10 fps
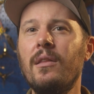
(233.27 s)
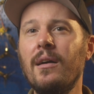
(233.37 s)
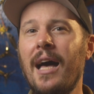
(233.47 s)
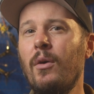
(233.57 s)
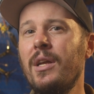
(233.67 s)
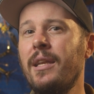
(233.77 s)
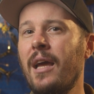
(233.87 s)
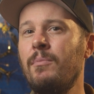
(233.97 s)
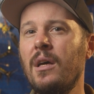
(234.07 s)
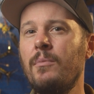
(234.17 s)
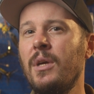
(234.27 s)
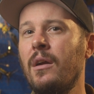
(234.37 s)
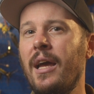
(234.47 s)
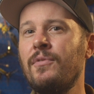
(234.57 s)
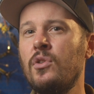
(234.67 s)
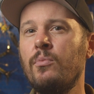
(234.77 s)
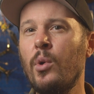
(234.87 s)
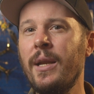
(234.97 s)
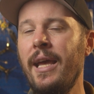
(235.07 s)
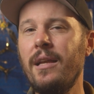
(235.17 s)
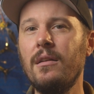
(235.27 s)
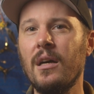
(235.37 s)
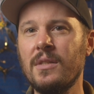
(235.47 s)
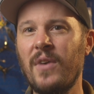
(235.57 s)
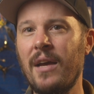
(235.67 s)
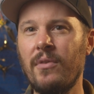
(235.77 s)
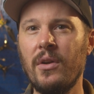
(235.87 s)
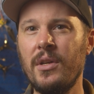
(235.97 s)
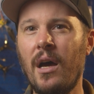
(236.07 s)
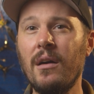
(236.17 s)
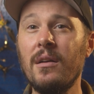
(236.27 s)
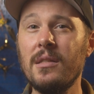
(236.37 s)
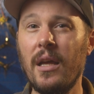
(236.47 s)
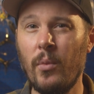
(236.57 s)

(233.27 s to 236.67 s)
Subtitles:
The Laowa 9mm f2.8 costs $500